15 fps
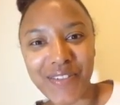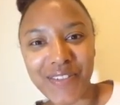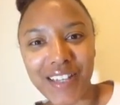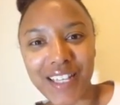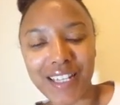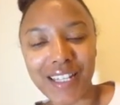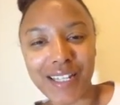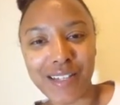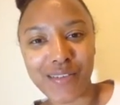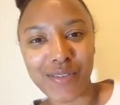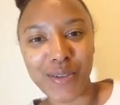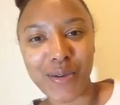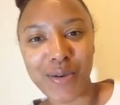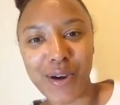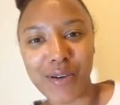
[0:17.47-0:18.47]
any of
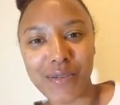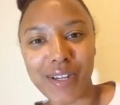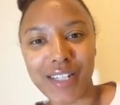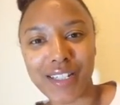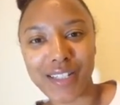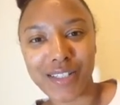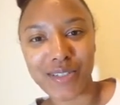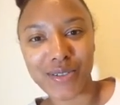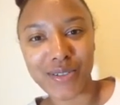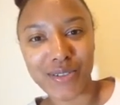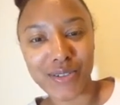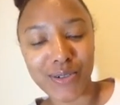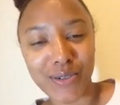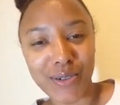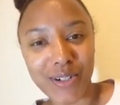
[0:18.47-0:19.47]
you are ready to
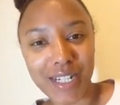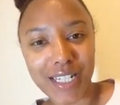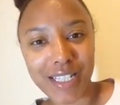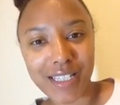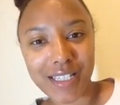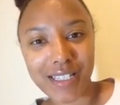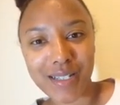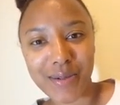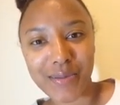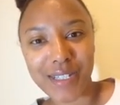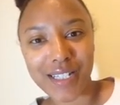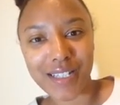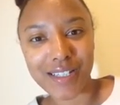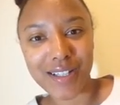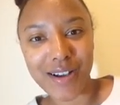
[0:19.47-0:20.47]
join so we
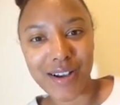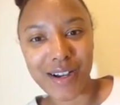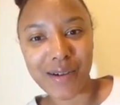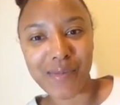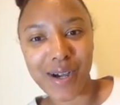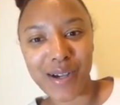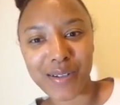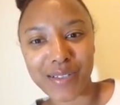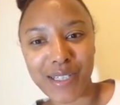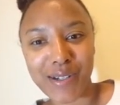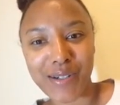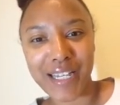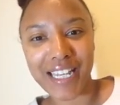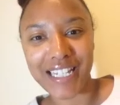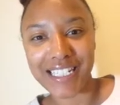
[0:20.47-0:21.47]
can talk about
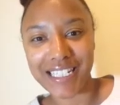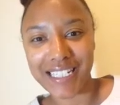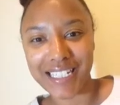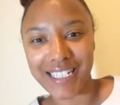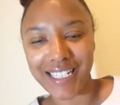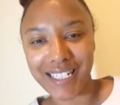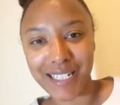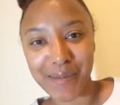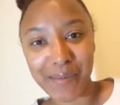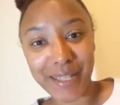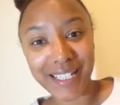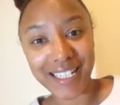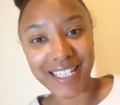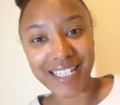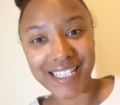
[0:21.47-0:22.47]
location
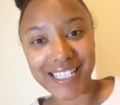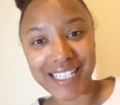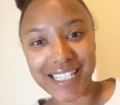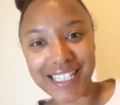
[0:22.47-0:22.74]
independence.